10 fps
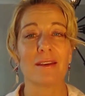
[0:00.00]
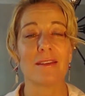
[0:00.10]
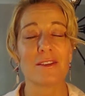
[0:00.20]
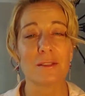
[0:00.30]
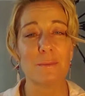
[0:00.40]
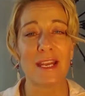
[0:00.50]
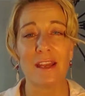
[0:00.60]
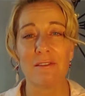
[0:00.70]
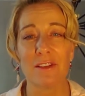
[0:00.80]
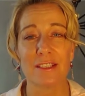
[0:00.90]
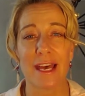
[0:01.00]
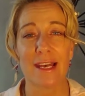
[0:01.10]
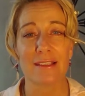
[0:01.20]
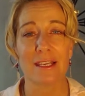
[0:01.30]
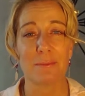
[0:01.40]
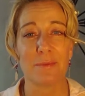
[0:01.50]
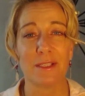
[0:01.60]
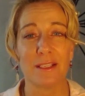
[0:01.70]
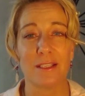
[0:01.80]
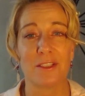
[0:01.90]
there's many of us that has the
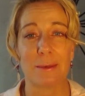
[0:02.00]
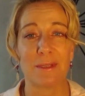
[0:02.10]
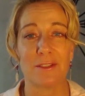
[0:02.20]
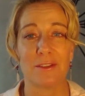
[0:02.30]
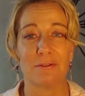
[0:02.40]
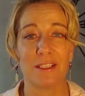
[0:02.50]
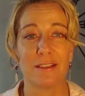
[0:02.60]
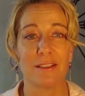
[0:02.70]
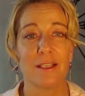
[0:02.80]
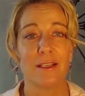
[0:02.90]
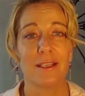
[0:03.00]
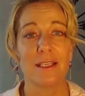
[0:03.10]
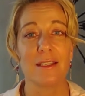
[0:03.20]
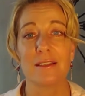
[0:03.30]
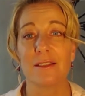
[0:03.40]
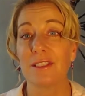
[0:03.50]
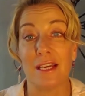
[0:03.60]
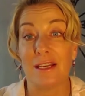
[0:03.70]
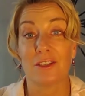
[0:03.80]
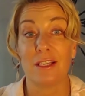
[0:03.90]
ability to tap into the field. either
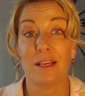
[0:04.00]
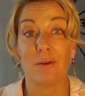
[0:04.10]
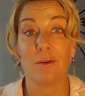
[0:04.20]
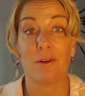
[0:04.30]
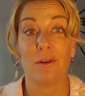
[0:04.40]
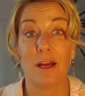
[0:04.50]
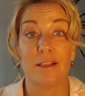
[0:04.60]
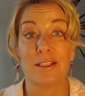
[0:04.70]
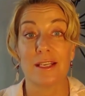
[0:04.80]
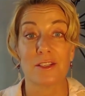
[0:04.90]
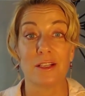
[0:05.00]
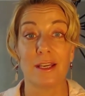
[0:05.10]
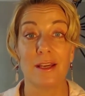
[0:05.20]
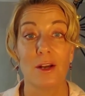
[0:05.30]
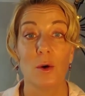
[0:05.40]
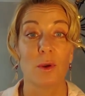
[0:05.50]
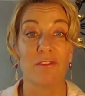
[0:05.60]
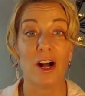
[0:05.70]
intentionally or unintentionally. We've